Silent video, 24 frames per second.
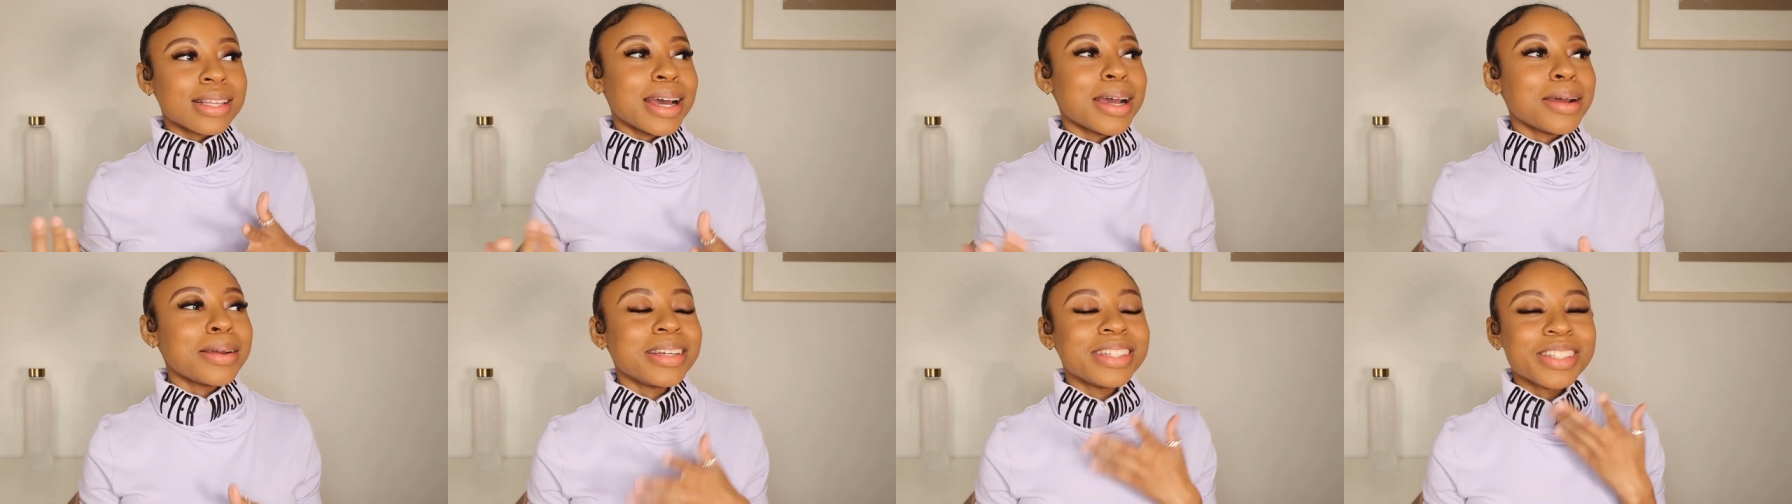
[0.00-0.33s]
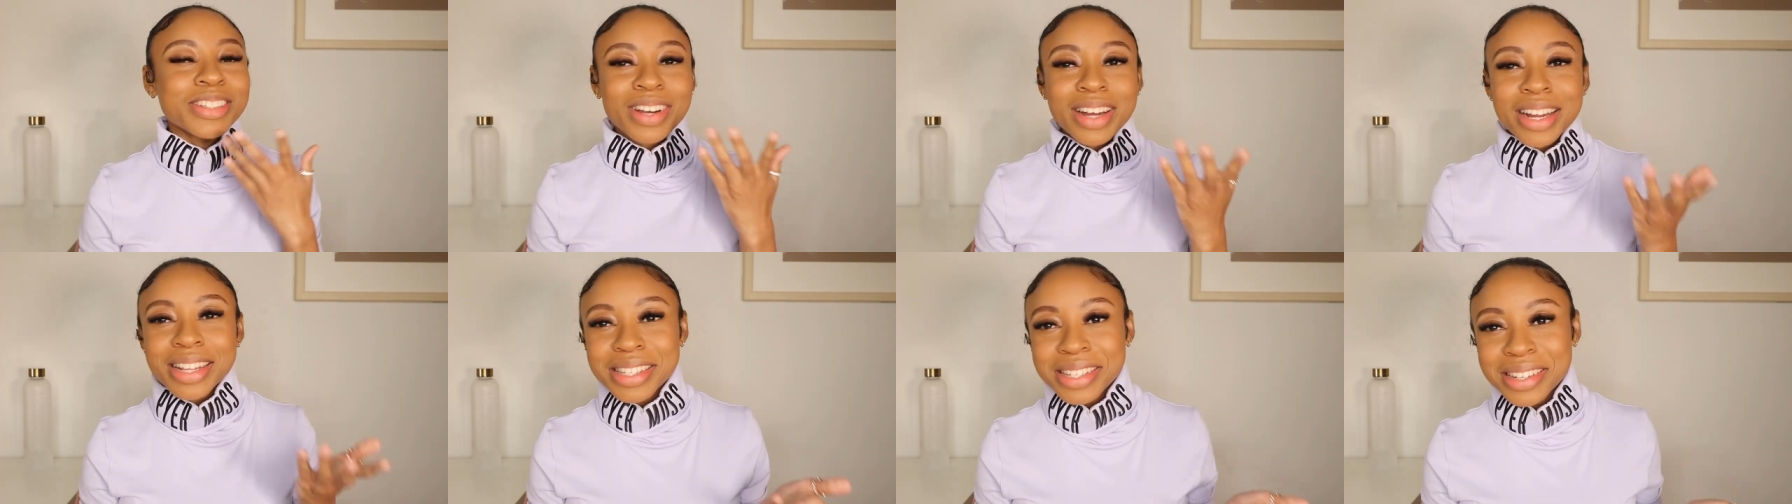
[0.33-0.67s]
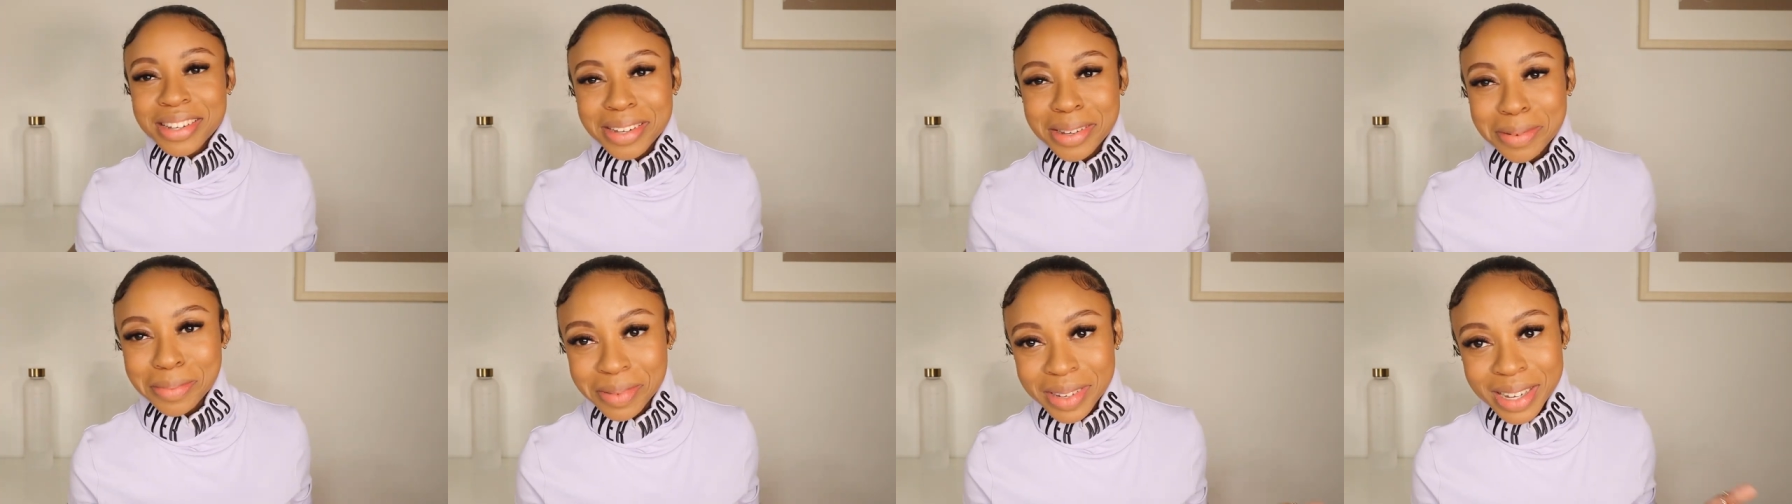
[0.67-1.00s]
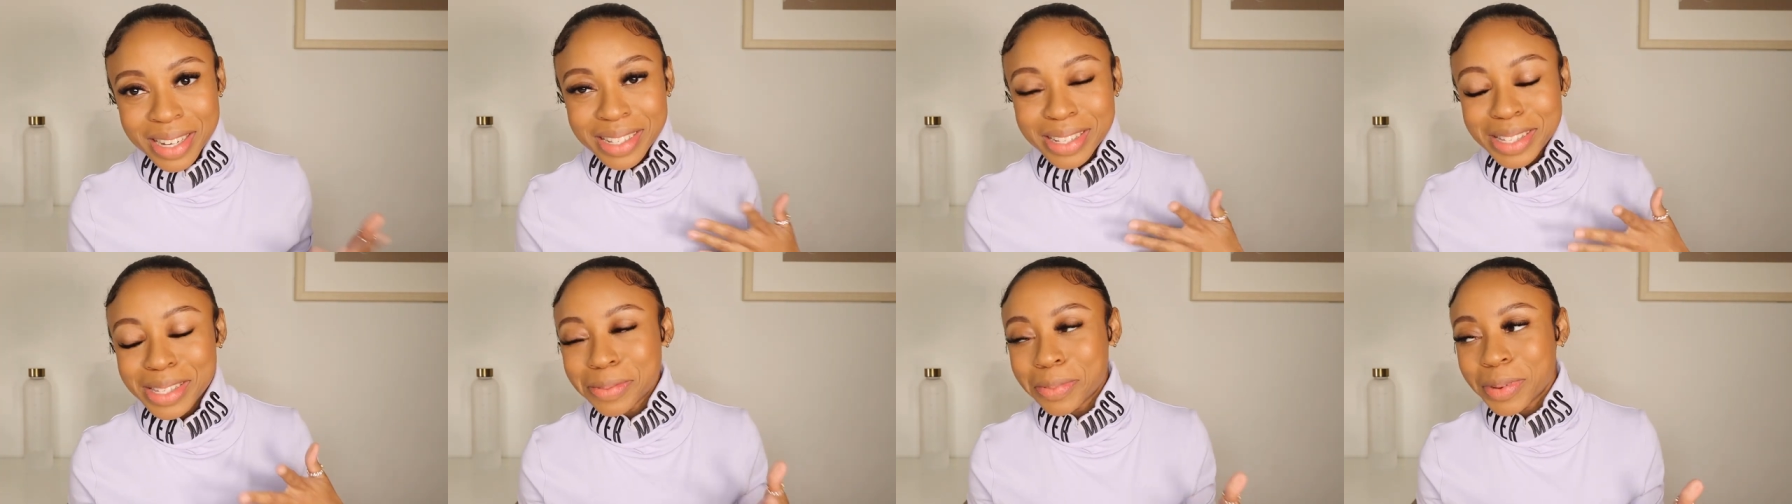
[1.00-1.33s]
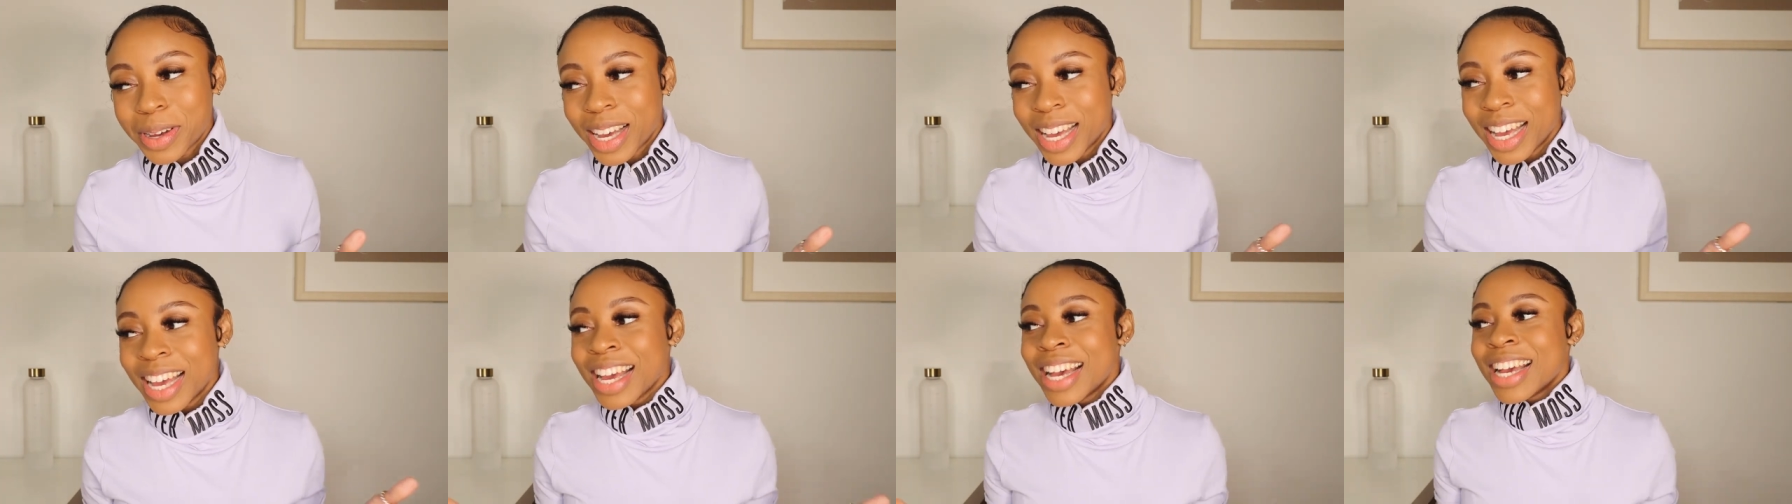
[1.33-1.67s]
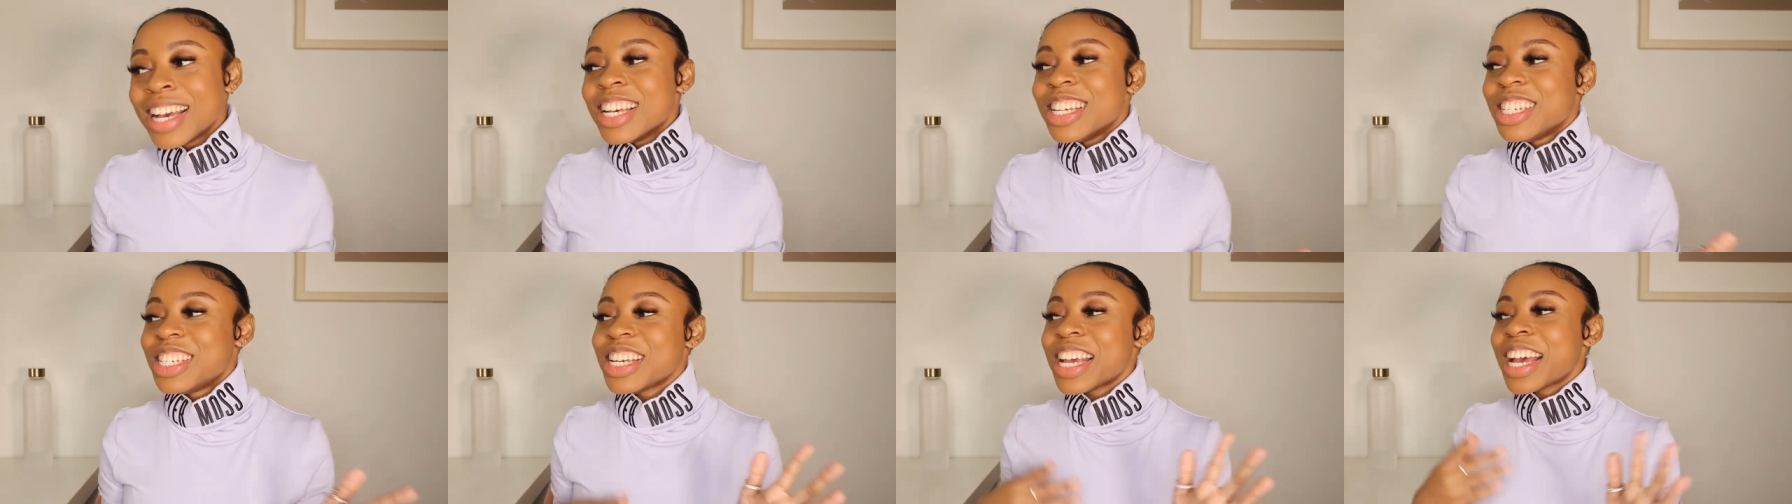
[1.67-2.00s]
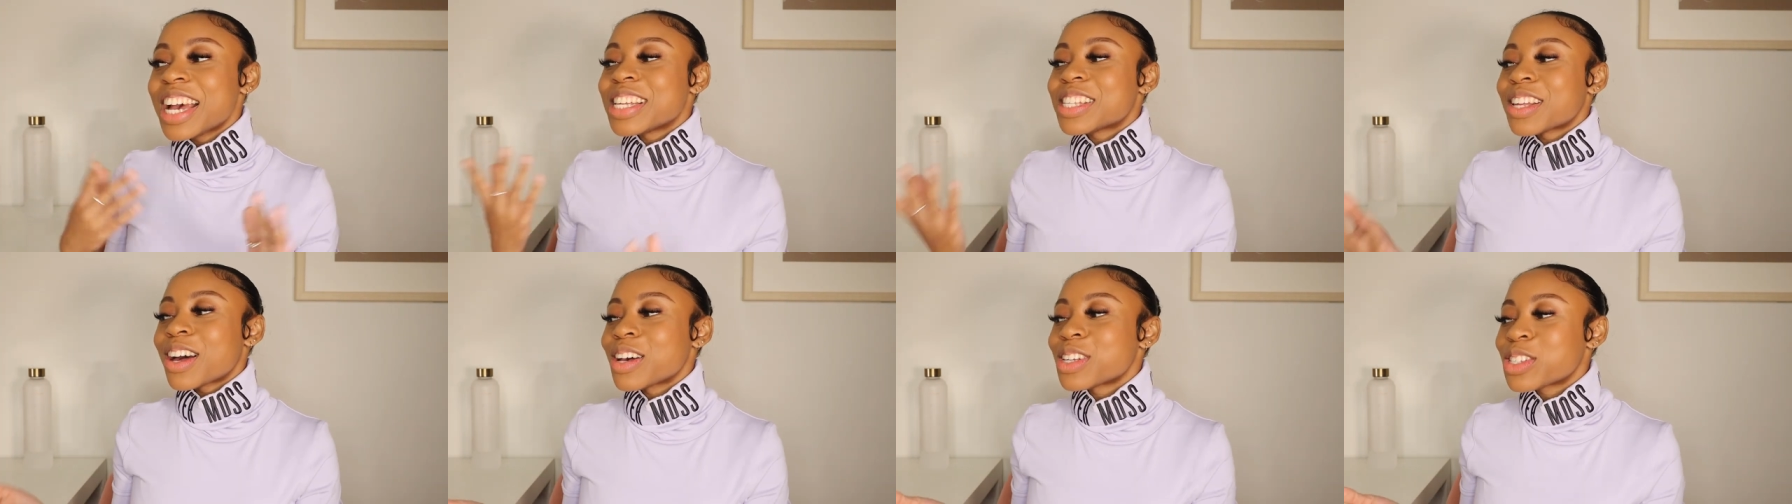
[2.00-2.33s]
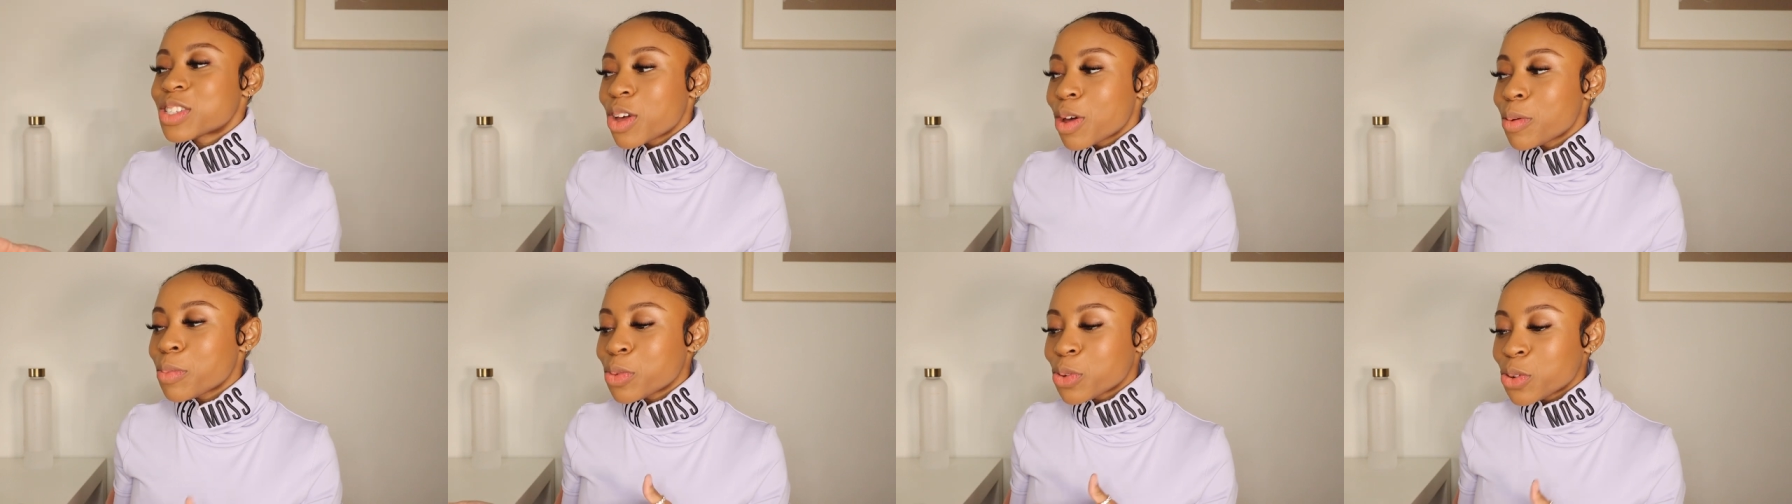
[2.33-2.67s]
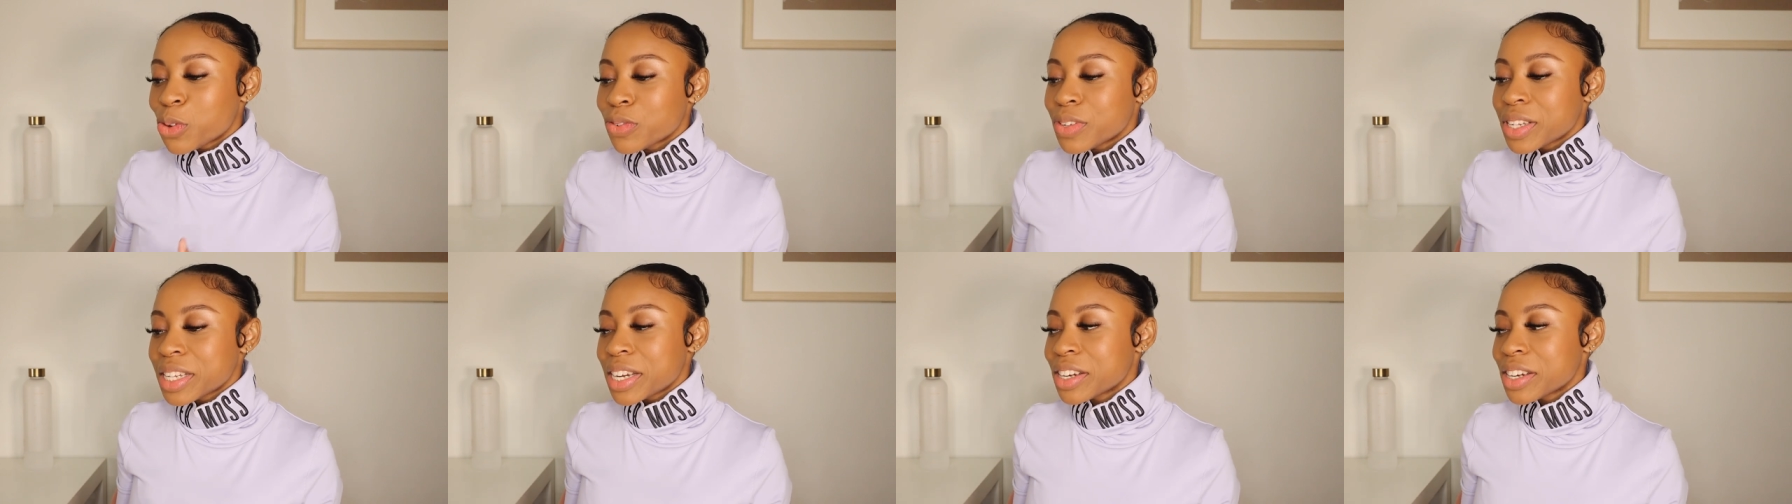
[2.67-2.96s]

I ain't trying to tell her business, but she has also moved